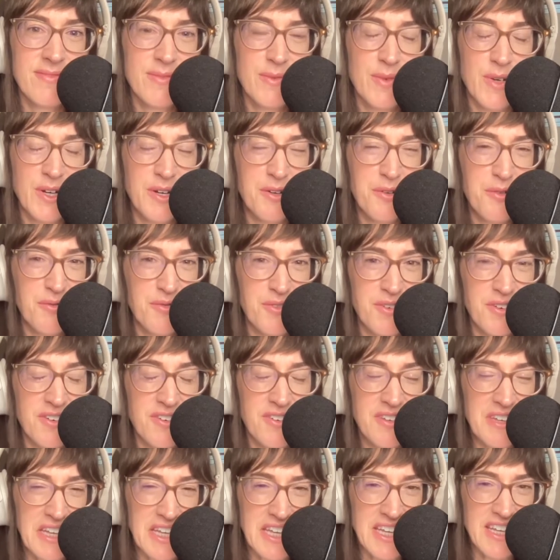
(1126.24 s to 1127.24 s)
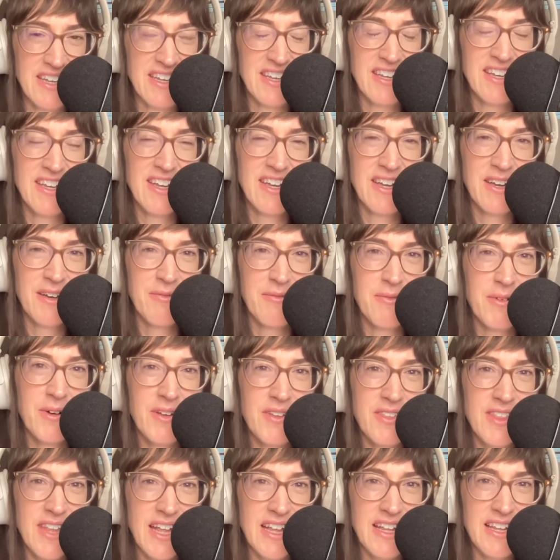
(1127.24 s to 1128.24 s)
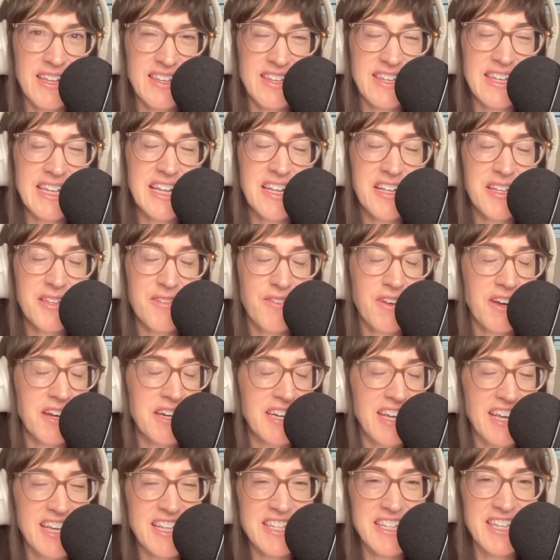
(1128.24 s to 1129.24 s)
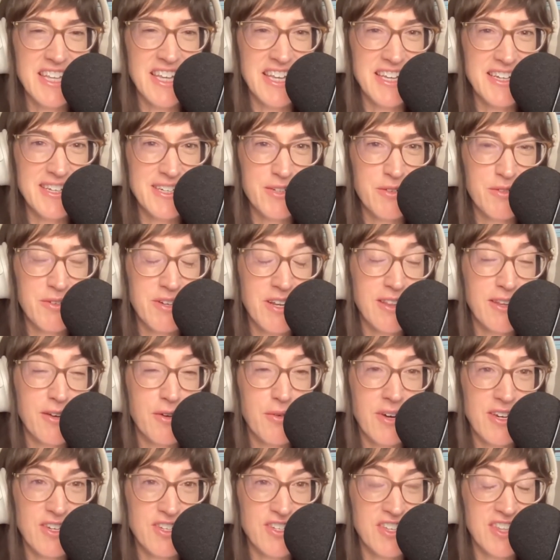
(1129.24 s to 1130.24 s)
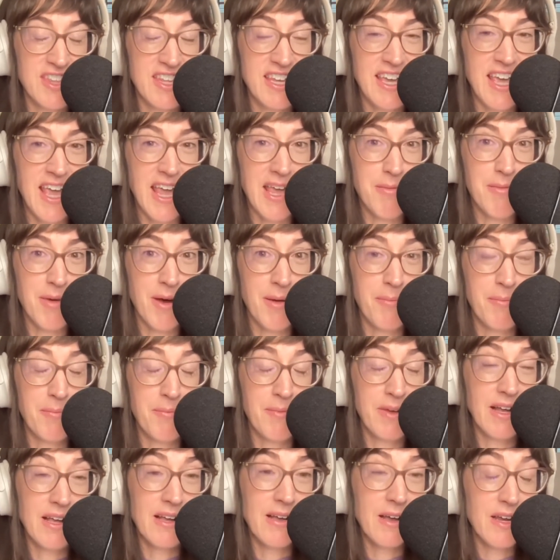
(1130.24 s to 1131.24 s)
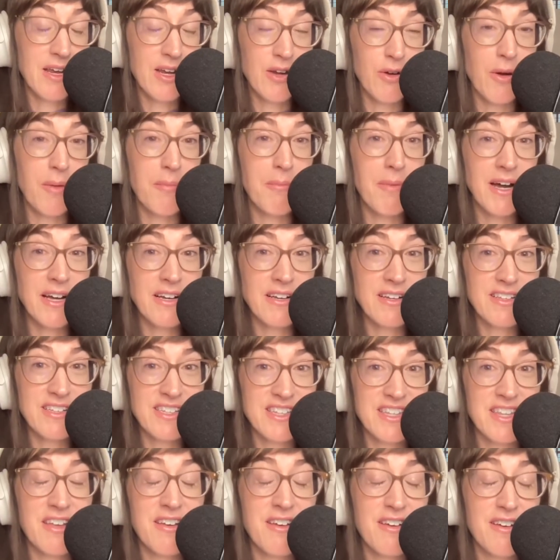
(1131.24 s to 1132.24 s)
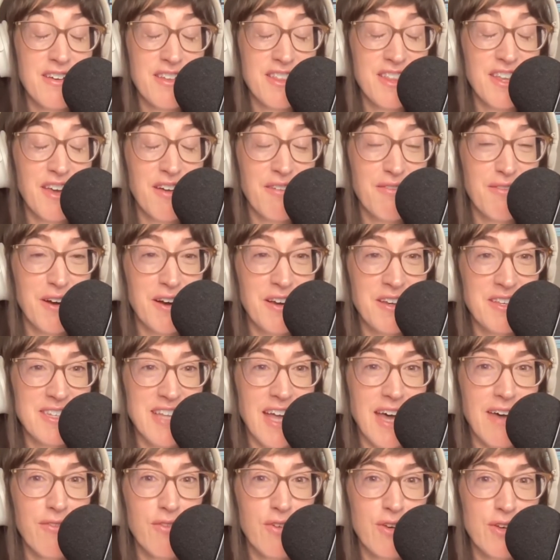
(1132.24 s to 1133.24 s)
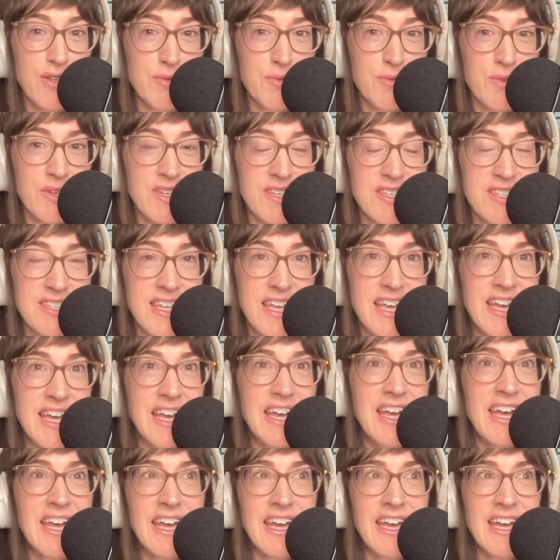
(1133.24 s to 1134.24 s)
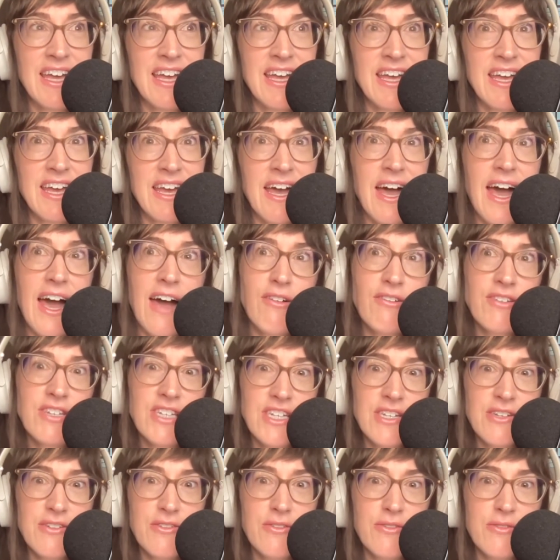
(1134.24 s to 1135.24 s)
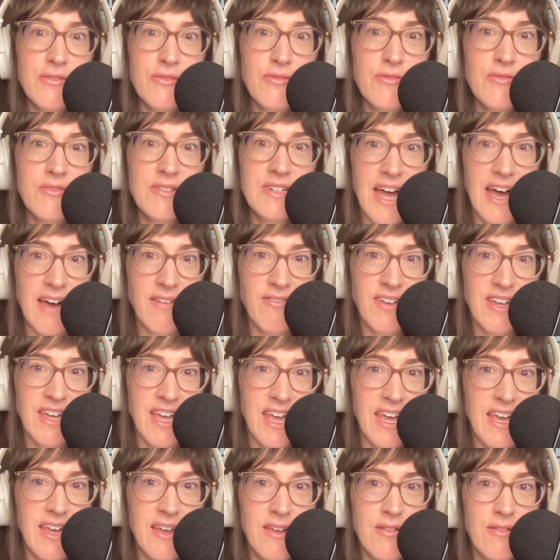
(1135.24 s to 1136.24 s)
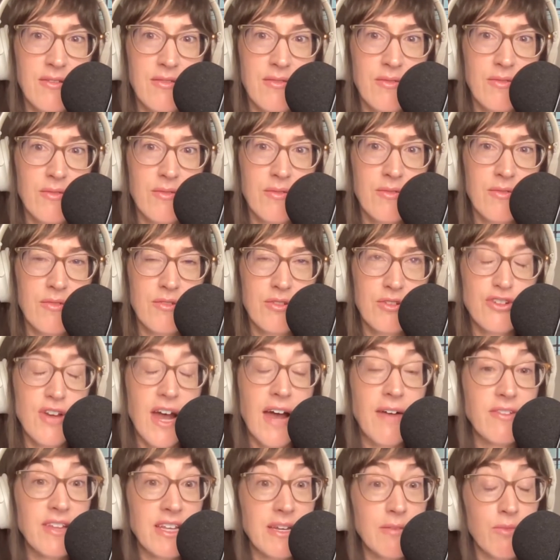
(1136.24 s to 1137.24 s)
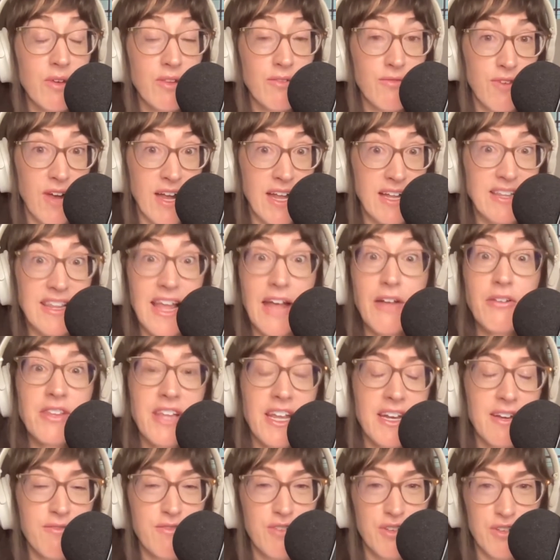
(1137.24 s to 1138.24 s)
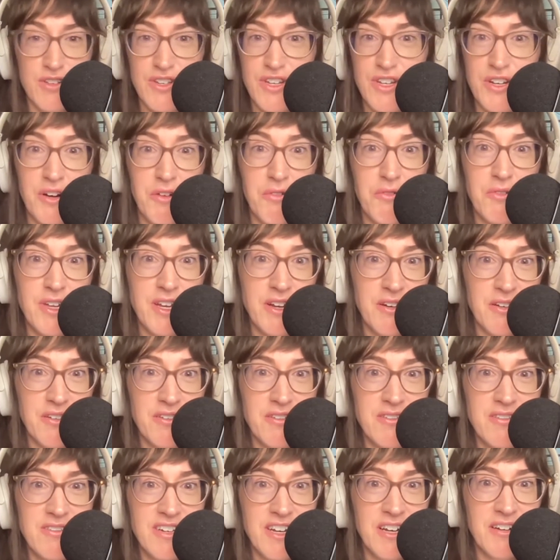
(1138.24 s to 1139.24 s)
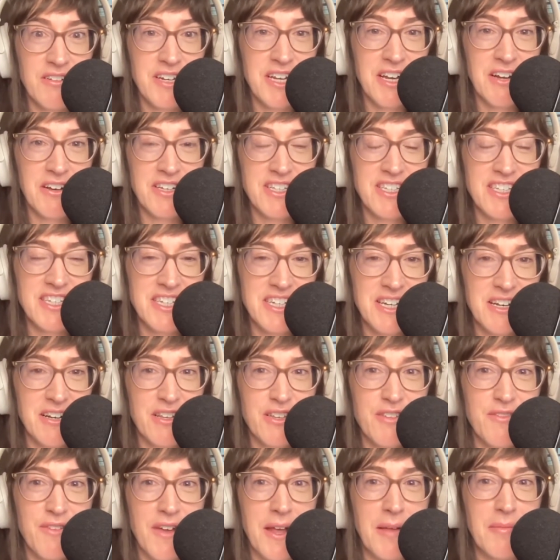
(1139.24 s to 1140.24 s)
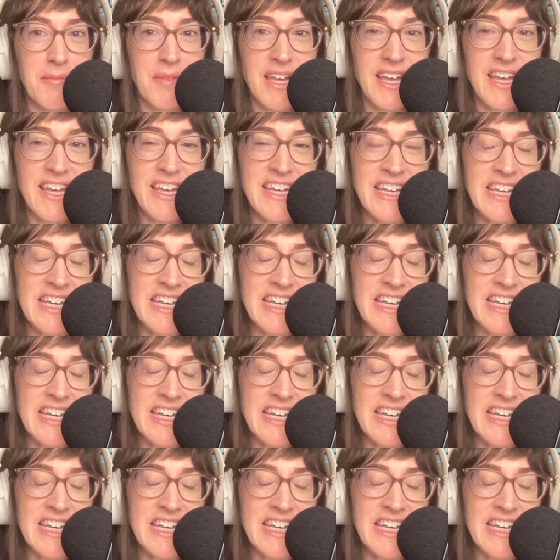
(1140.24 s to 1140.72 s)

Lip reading: Wonderful. Well, that leads very nicely into another question that came up, amongst the Afar staffers was, how do you navigate traveling with friends outside of your nearest and dearest family,